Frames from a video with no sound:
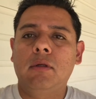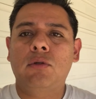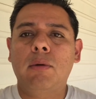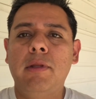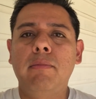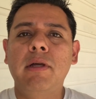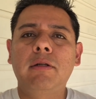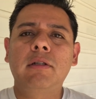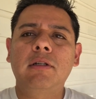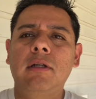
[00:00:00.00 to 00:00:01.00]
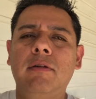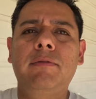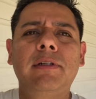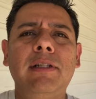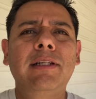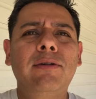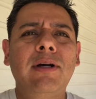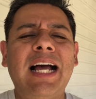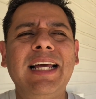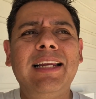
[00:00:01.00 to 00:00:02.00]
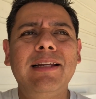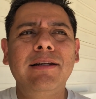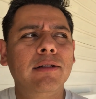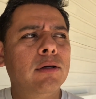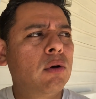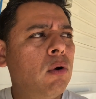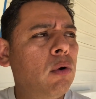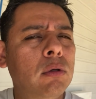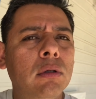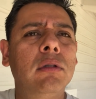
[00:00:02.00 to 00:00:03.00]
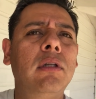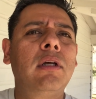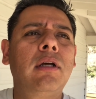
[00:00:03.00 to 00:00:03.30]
So I'm in the middle of a little island called